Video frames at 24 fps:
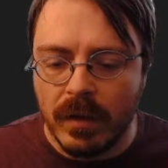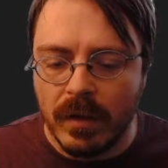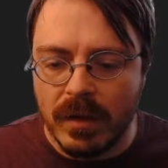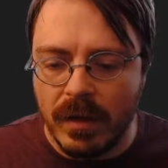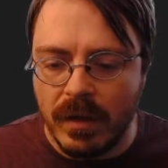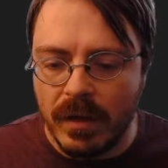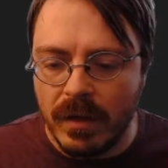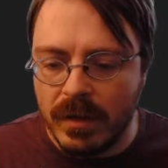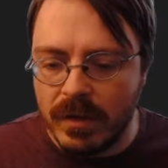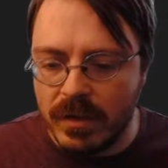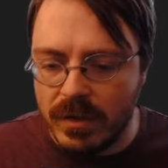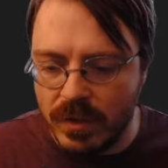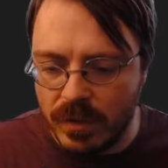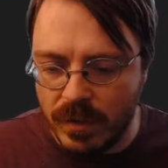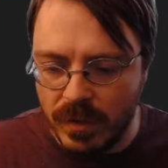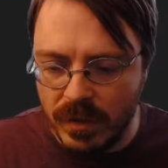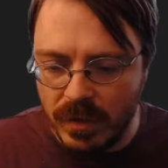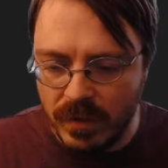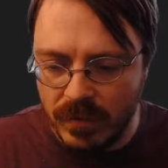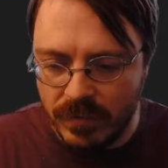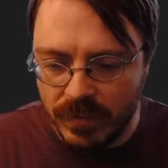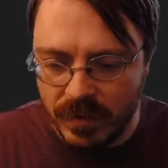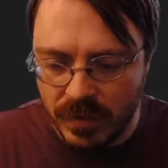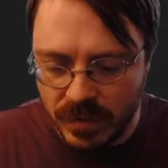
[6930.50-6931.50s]
Can I not do
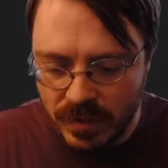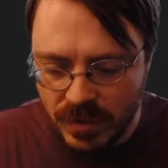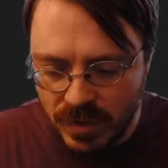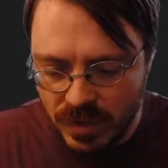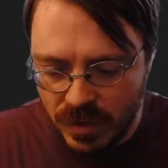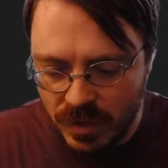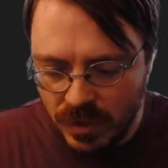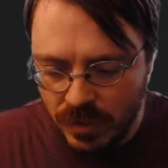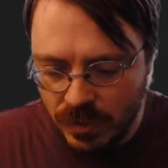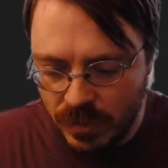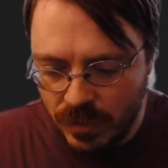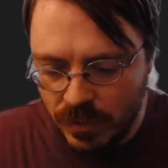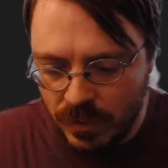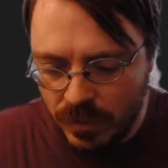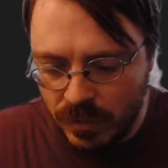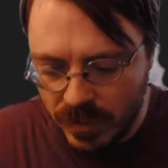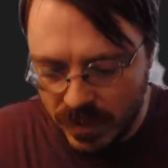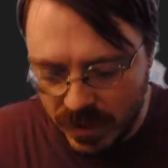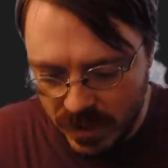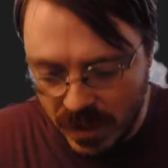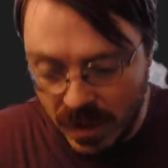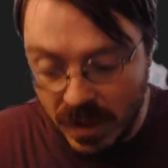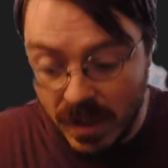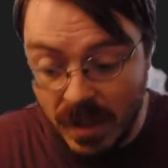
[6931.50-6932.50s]
it for 2
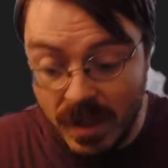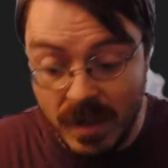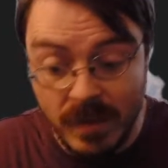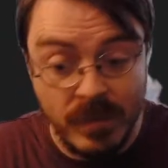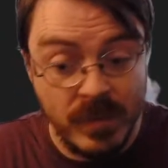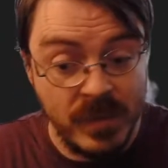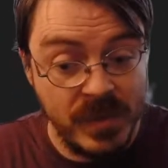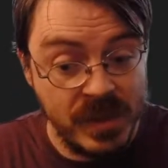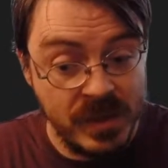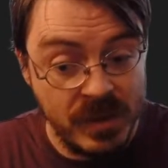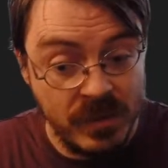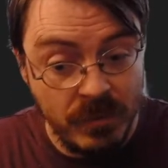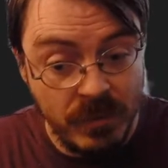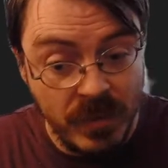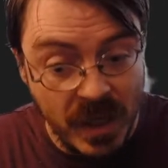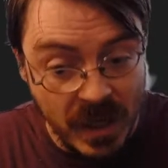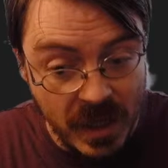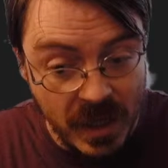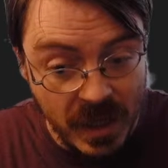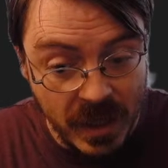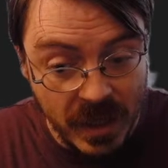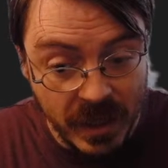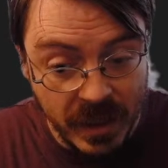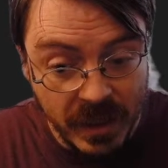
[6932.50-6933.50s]
times
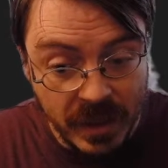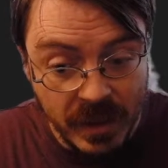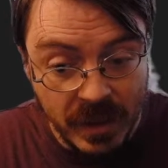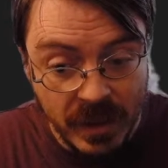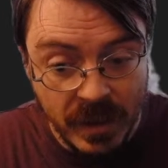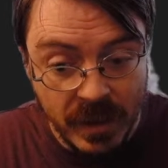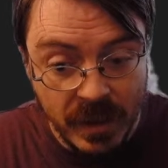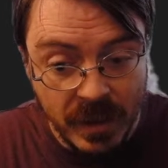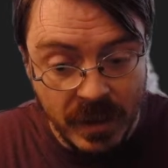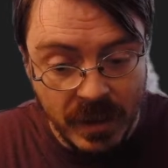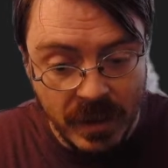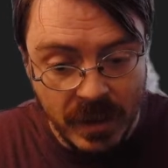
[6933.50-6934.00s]
pi?